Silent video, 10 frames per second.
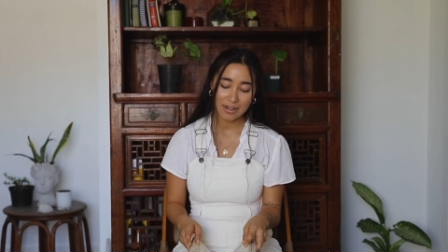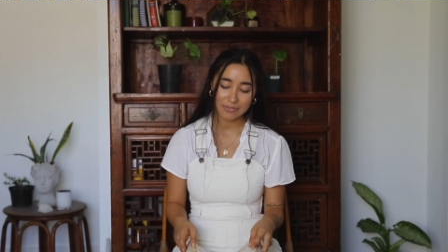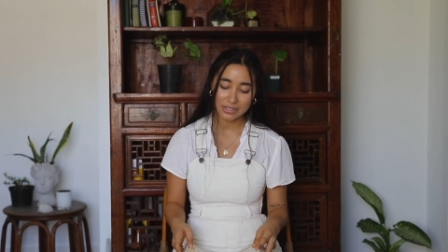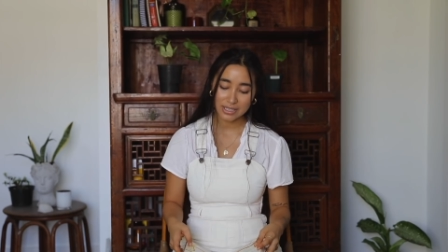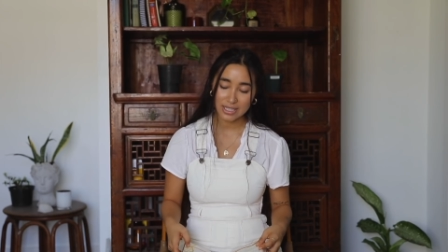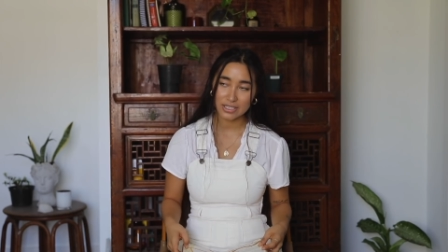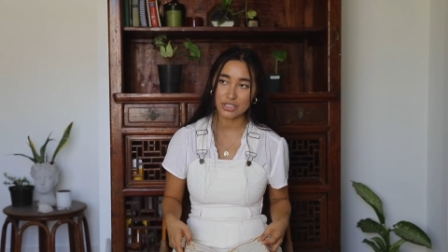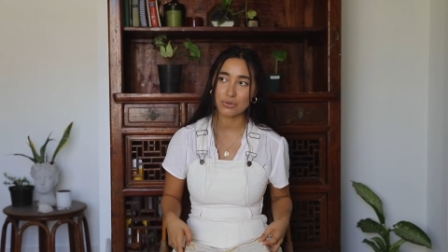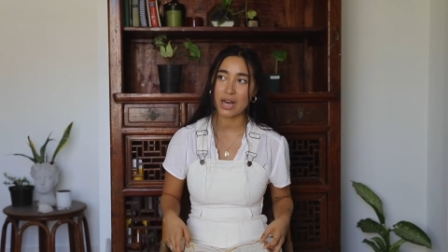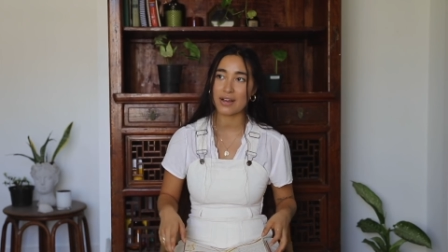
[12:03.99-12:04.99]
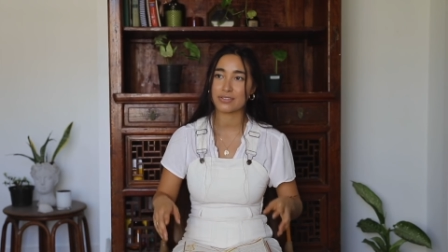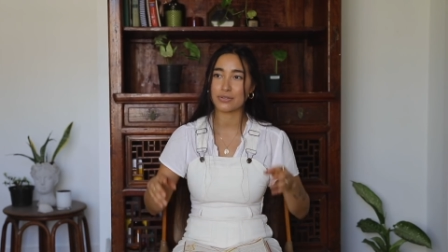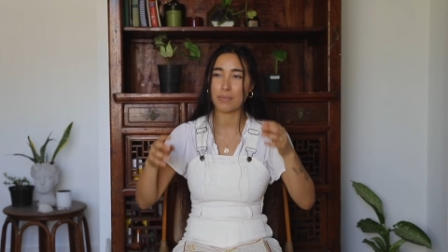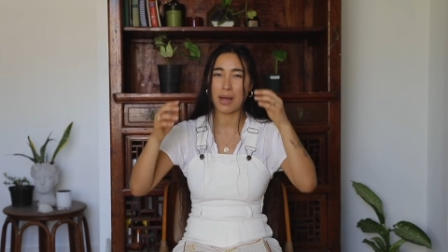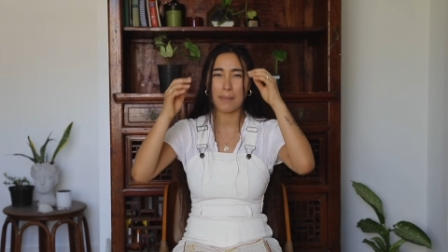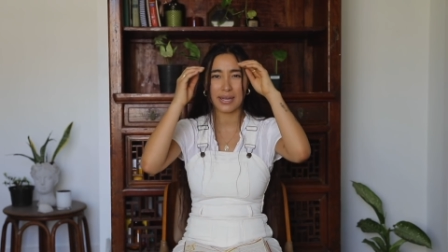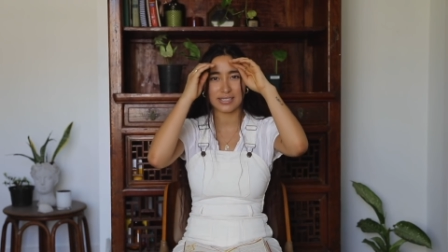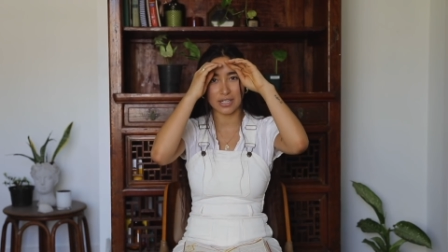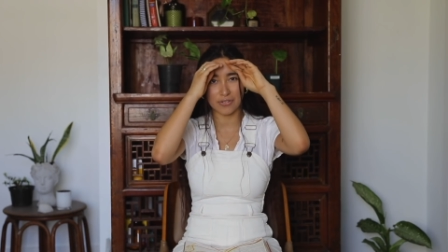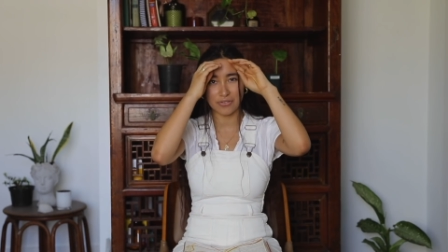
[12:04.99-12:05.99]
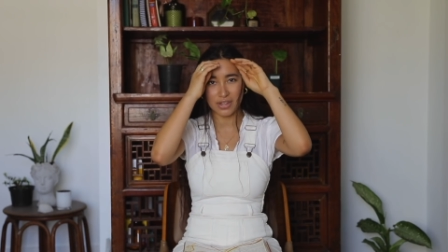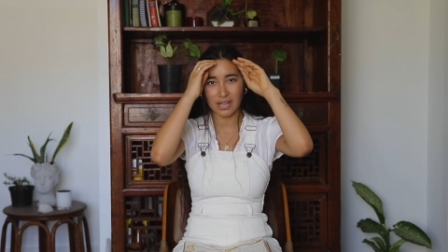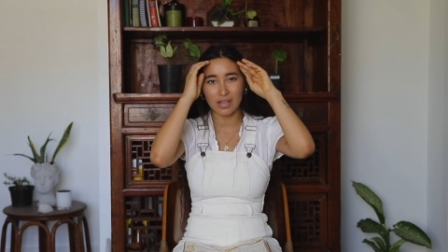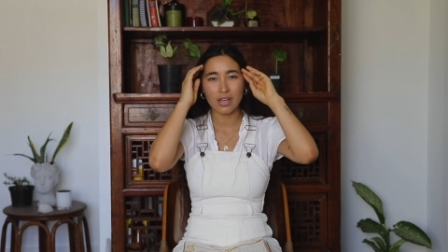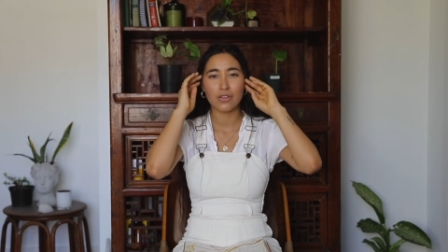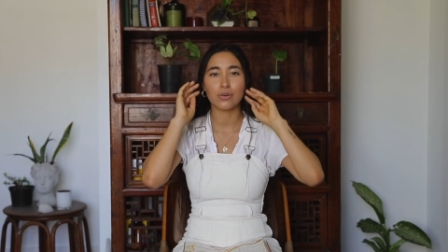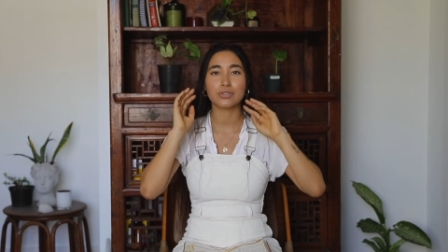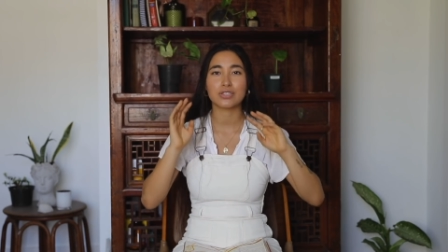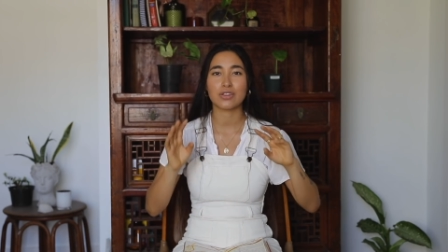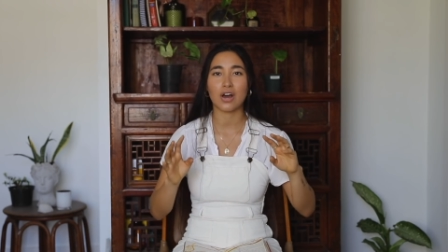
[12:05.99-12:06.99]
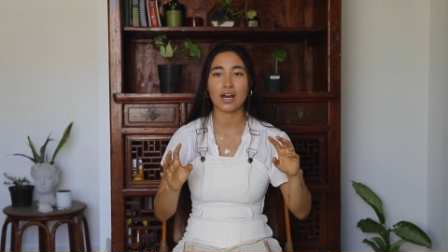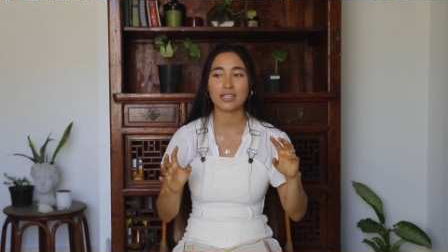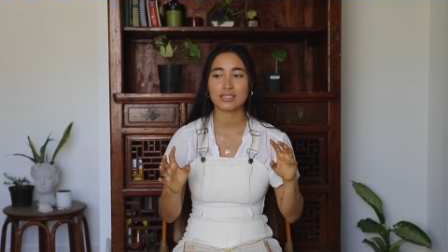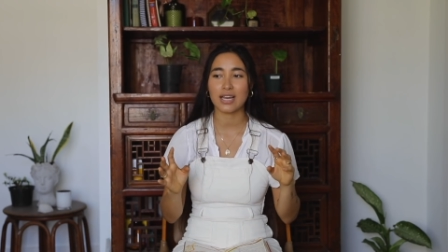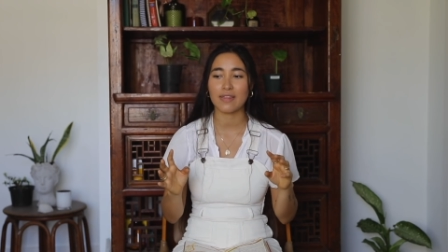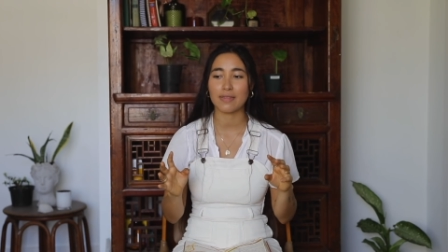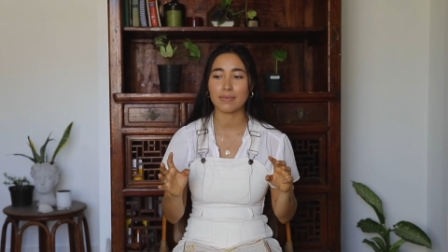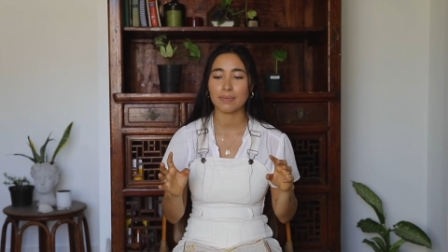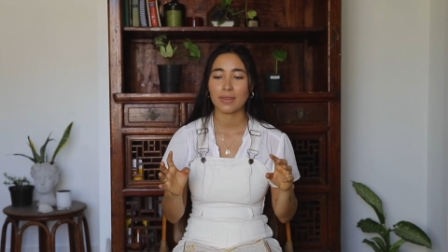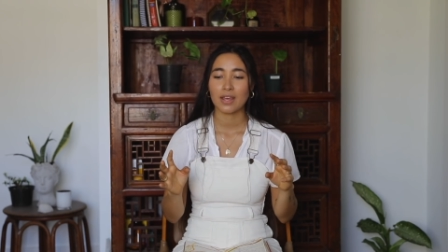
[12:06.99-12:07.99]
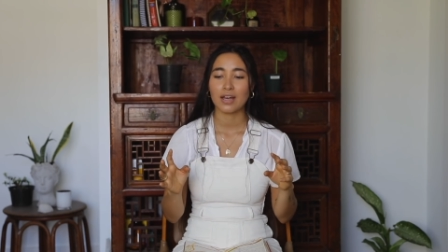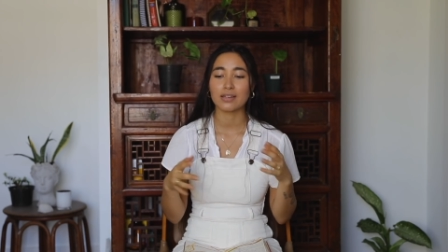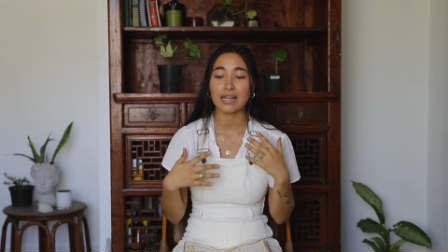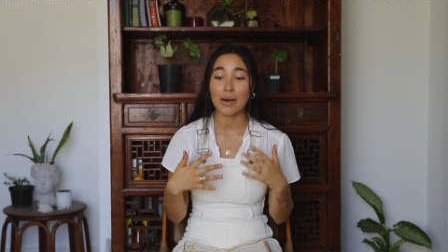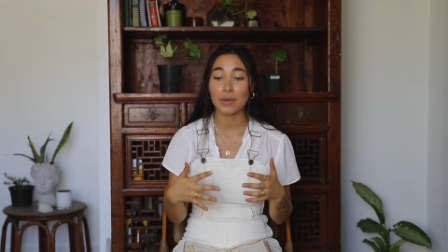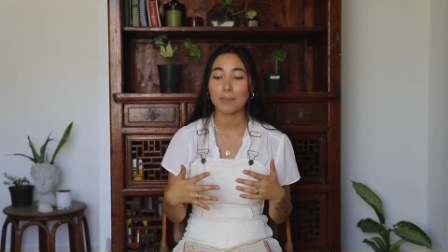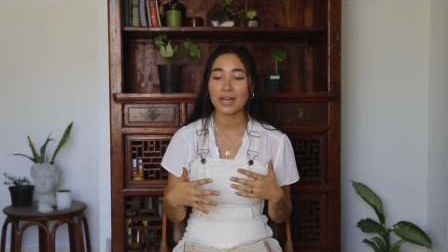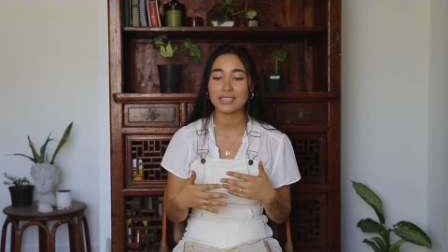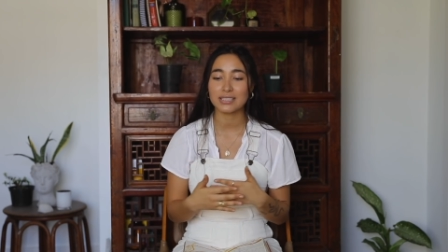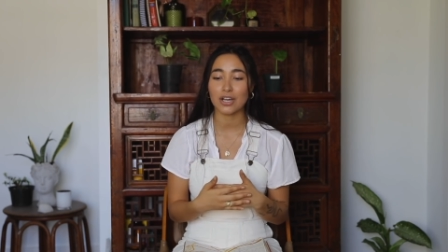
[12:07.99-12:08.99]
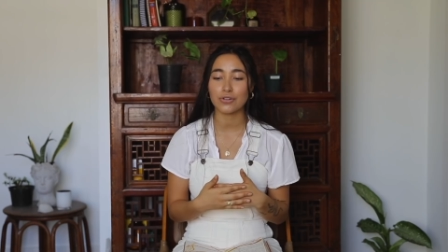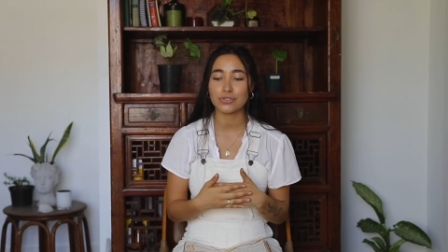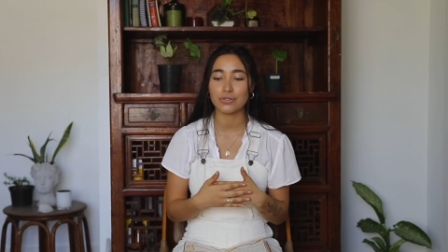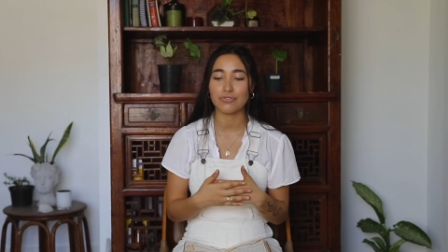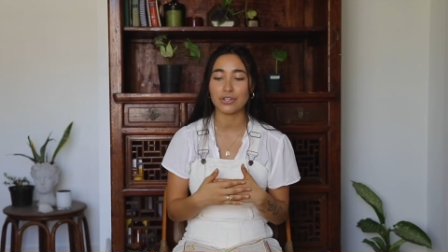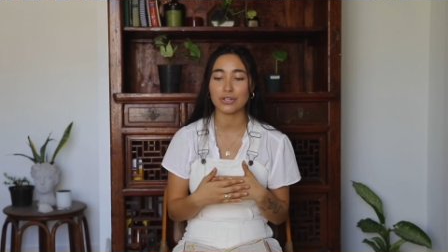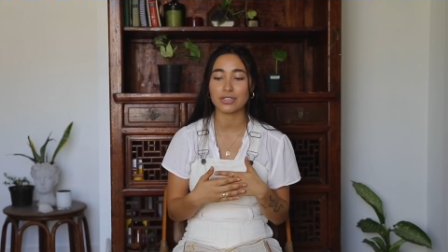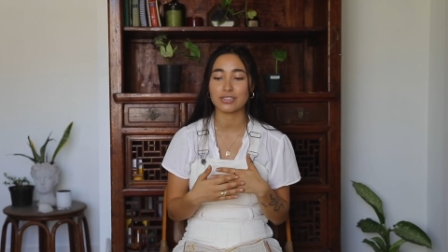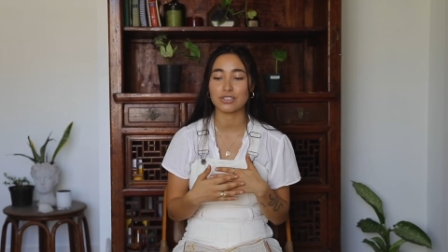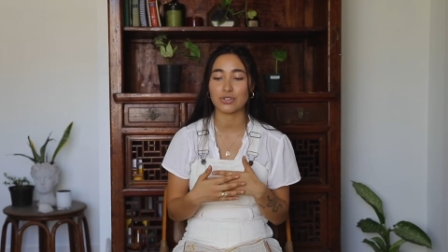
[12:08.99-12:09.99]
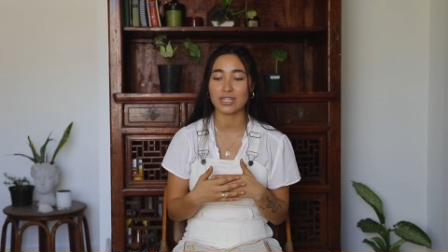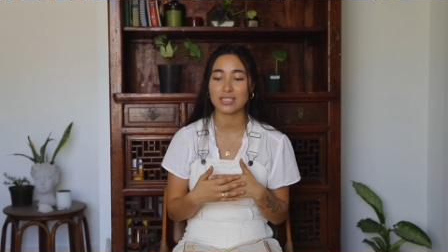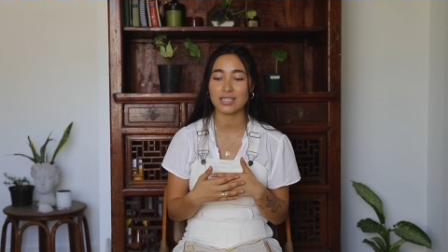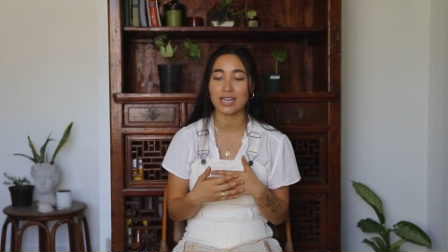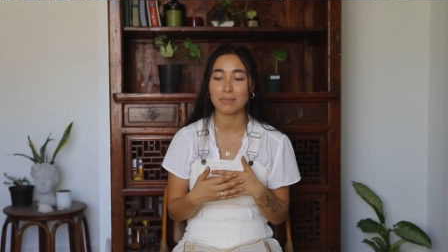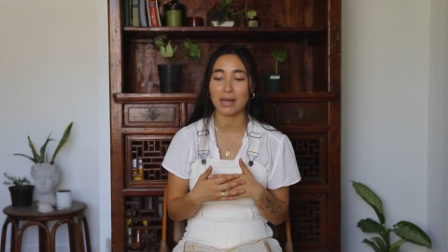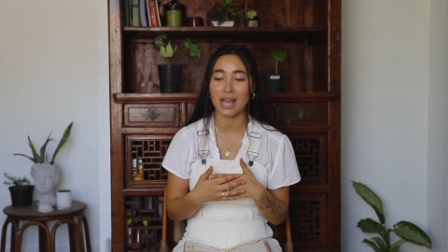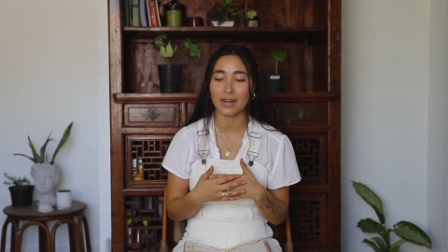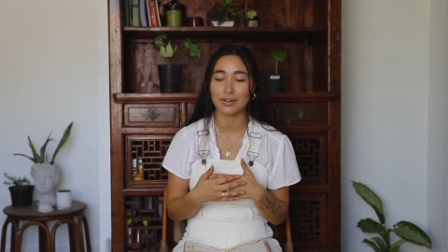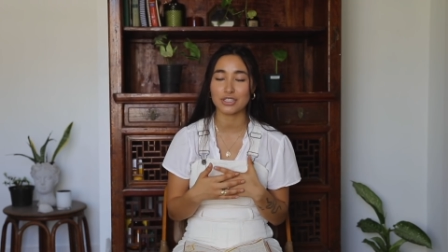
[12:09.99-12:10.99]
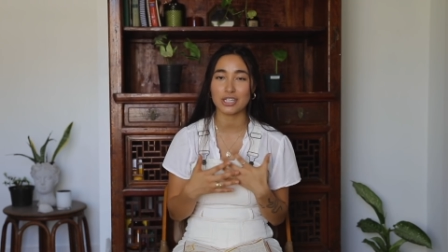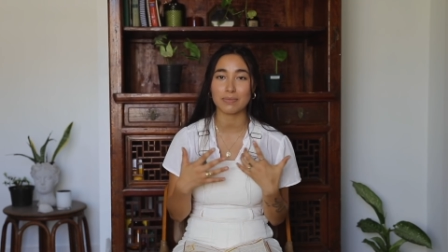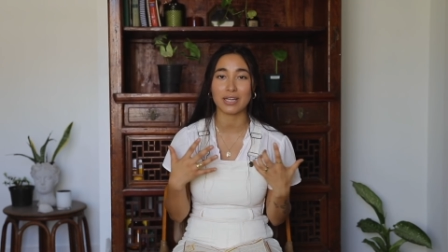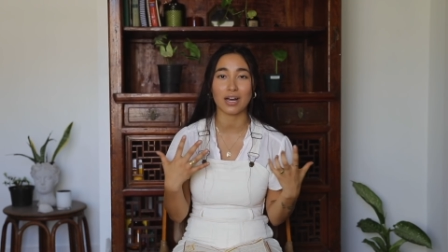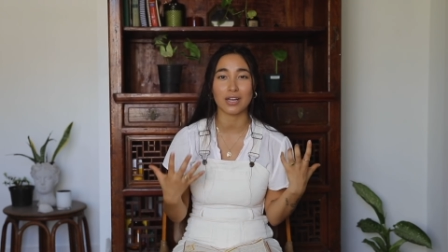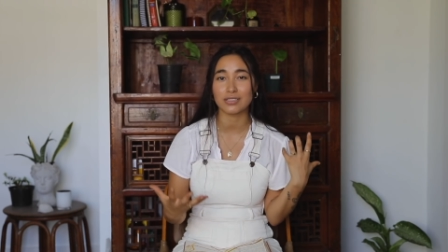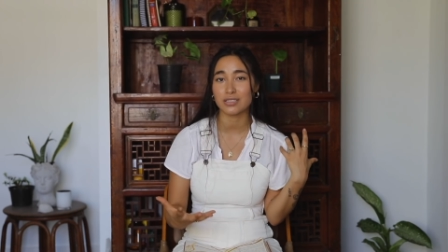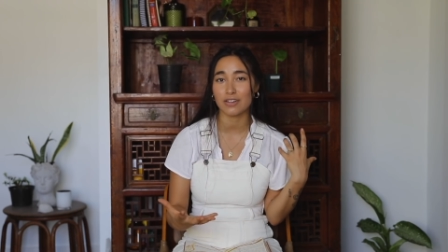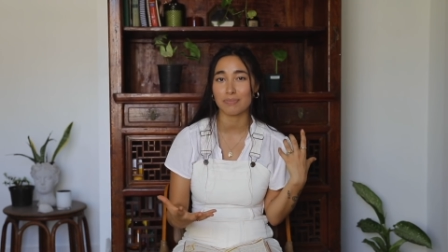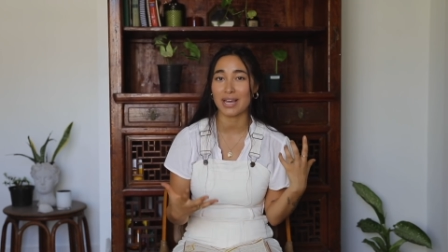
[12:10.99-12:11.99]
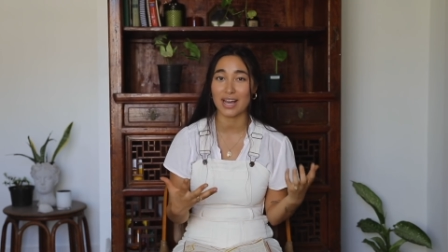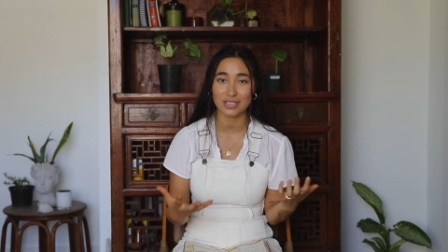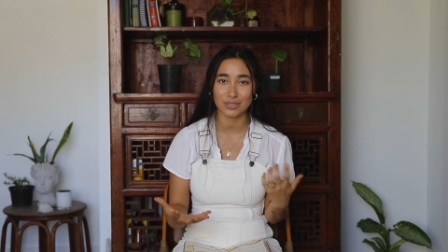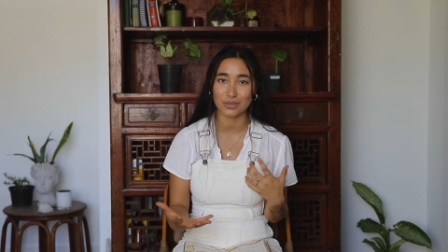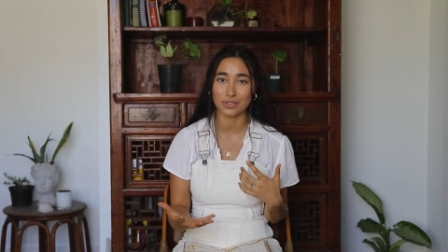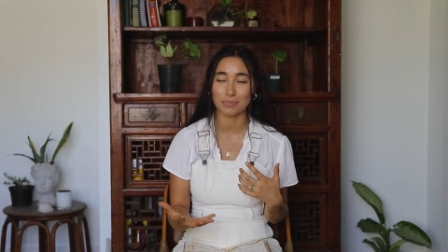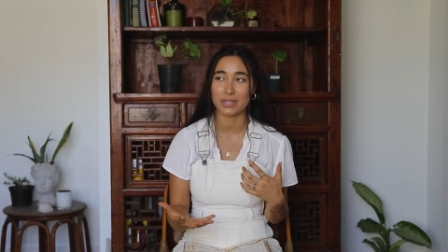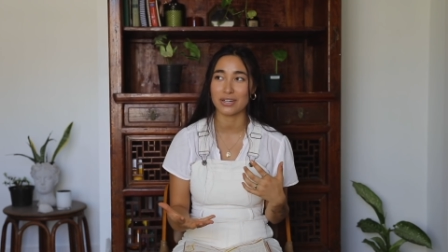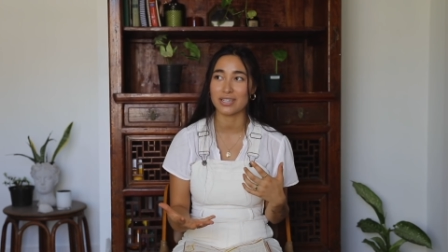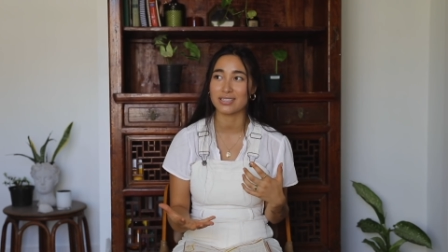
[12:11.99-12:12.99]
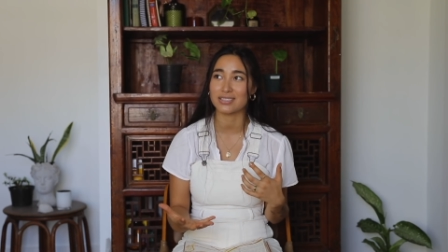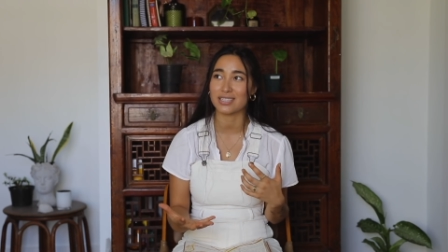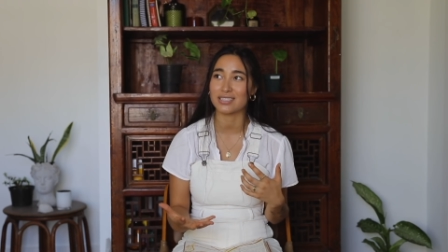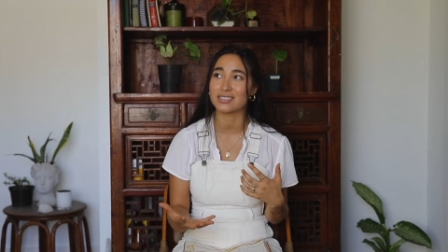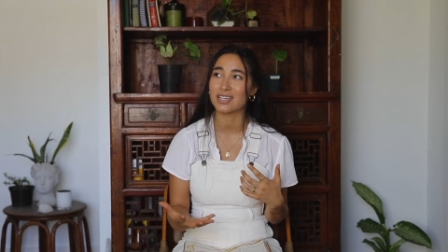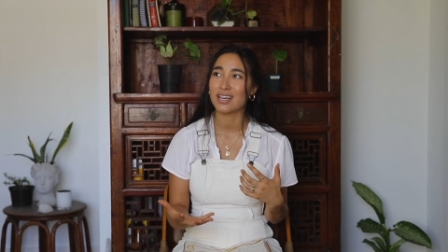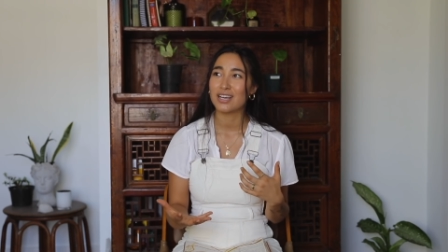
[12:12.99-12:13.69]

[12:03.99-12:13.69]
I really do have to remind myself that those thoughts and allowing myself to feel constricted in my energy because of my external appearance is